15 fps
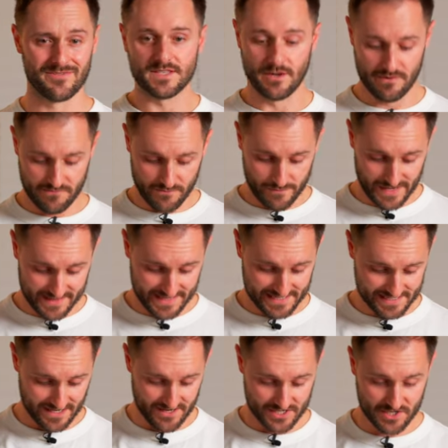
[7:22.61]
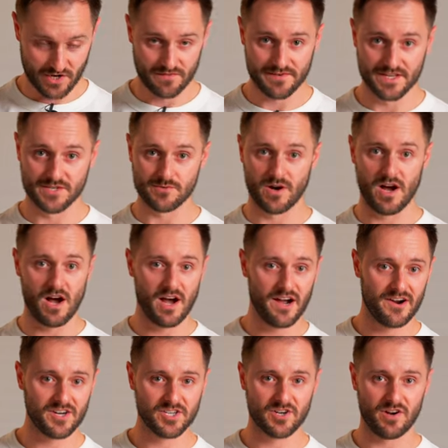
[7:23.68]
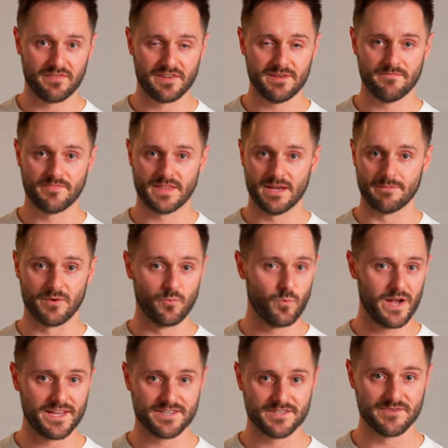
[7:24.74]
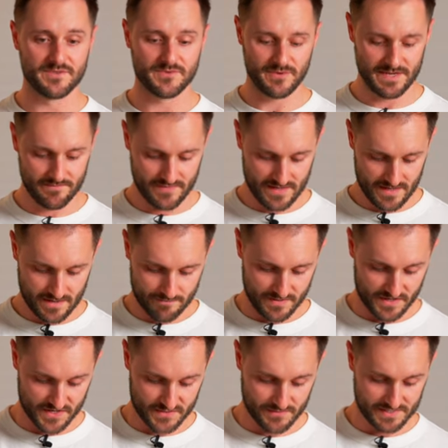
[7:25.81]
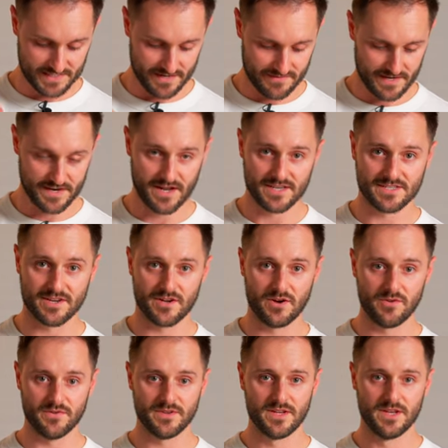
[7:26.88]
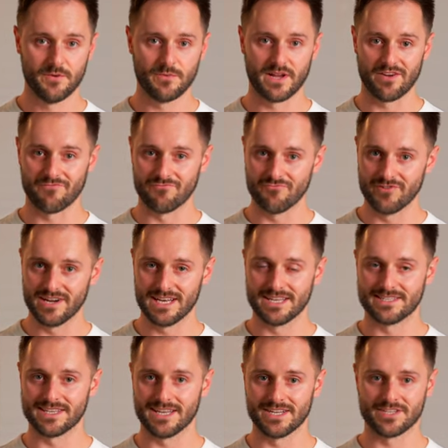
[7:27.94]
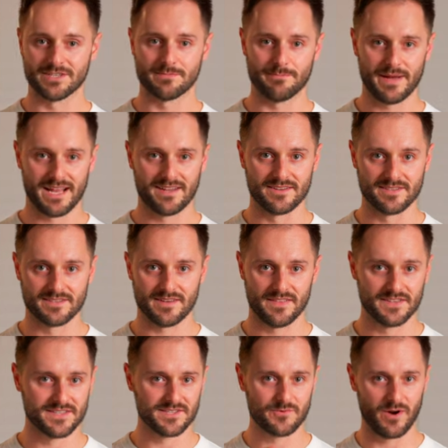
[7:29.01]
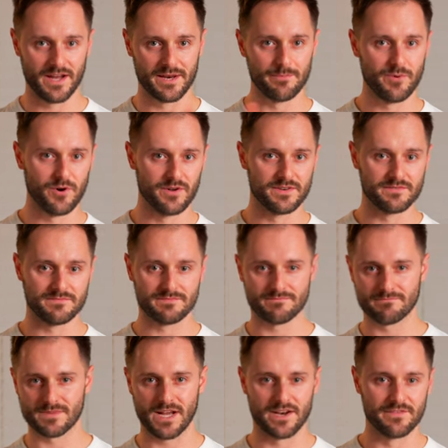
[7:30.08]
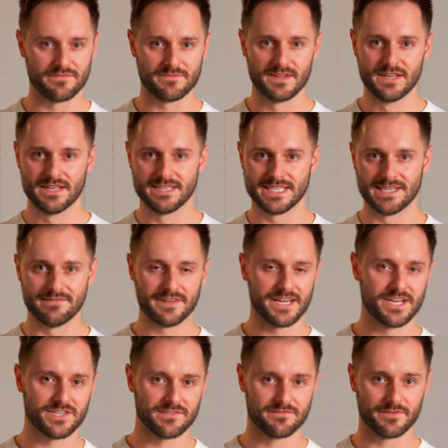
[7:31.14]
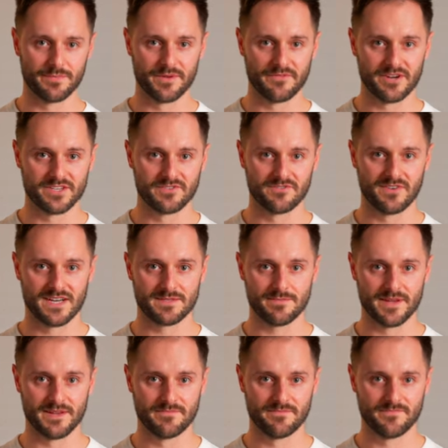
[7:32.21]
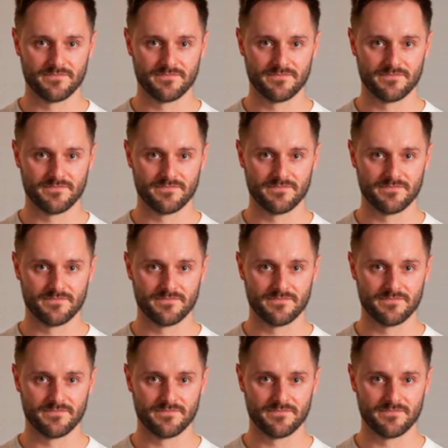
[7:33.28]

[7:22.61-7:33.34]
So if we made this Irish coffee into a hot Irish coffee, it'd be way too sweet, but because we're serving it nice and cold, we get really delicious balance. And this is quite an important kind of deviation from the original recipe.